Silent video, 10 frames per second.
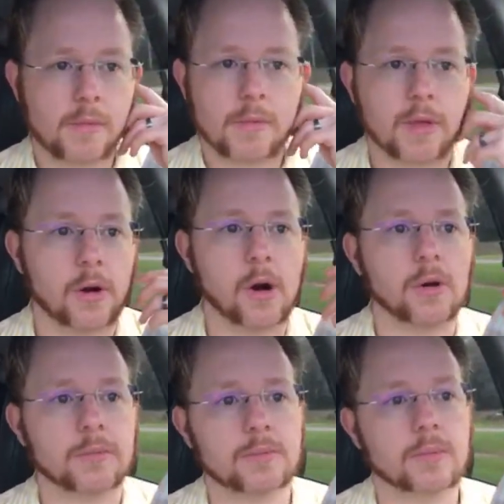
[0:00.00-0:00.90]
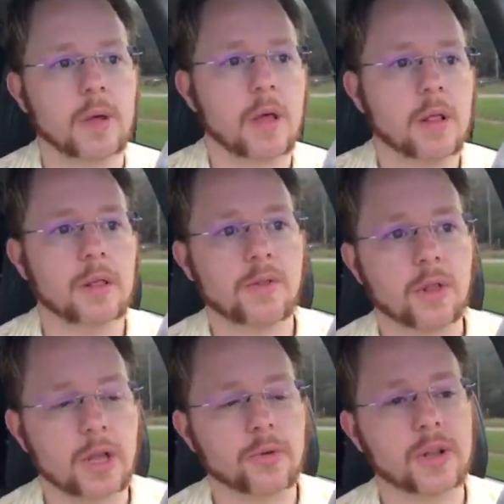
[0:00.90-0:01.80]
There are
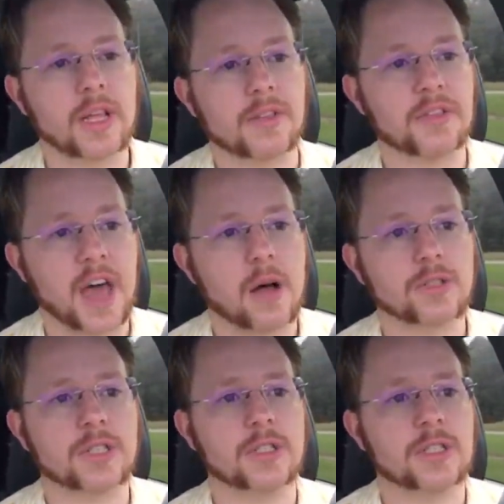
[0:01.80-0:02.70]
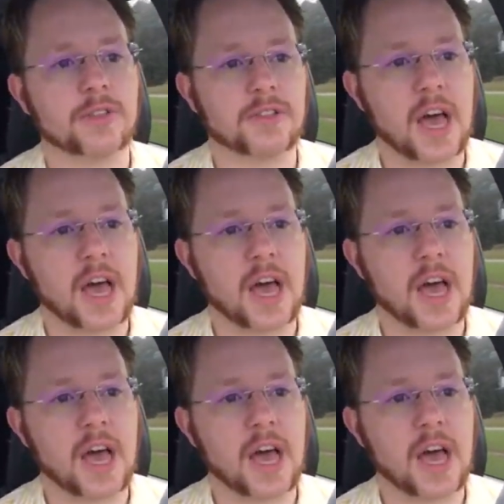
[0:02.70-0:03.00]
literally thousands and